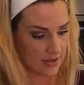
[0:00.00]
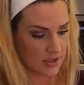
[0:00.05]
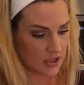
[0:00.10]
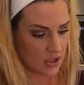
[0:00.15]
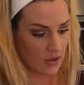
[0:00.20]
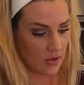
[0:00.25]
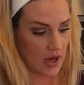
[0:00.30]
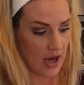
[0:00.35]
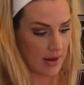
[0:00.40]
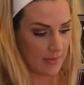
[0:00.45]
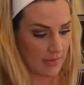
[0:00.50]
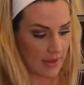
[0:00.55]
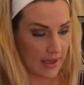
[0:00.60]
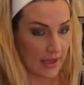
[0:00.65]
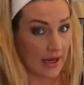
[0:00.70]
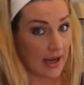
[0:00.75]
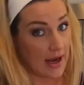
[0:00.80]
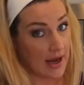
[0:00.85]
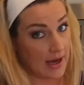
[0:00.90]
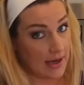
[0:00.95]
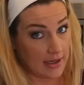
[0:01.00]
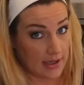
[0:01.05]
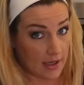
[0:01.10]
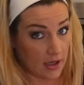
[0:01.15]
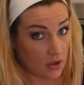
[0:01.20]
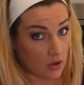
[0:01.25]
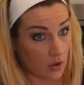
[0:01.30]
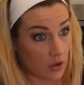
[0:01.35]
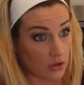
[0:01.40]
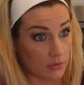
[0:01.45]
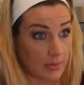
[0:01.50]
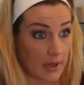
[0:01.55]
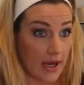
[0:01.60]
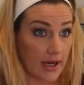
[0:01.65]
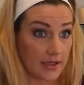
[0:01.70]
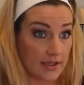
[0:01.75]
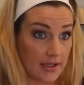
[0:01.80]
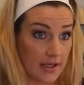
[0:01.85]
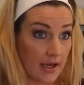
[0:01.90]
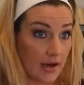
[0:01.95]
So I'm like, I need a cold
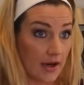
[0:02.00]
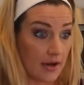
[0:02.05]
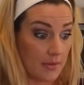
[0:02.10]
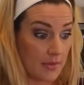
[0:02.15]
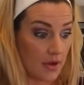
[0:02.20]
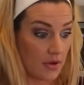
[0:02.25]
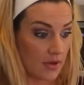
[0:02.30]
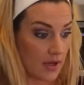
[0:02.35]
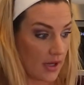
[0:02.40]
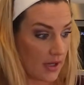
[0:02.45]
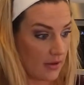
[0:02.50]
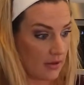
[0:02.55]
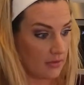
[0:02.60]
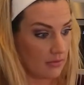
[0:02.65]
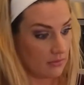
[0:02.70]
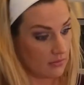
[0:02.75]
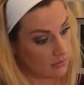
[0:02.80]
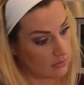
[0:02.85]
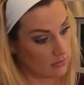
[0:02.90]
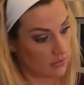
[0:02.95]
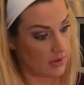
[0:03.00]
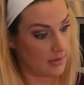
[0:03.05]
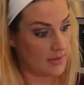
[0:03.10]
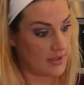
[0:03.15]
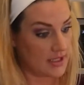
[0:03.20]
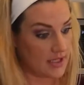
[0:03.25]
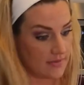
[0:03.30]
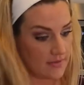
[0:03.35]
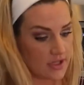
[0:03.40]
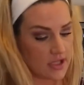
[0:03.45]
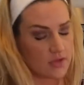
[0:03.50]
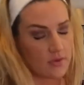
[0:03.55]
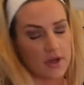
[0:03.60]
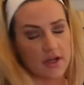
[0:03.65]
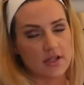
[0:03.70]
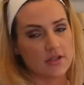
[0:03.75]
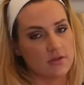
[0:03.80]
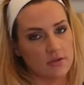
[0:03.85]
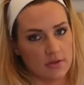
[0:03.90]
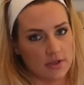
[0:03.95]
pack to carry milk in. Let me see if this
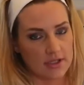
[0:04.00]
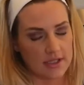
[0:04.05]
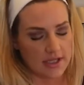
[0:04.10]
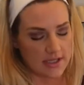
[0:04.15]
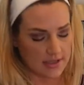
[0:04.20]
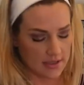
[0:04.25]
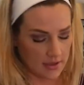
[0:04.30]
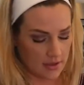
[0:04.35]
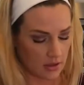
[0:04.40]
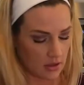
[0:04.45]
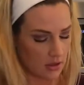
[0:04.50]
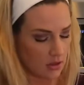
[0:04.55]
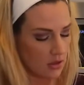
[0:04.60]
works. It doesn't.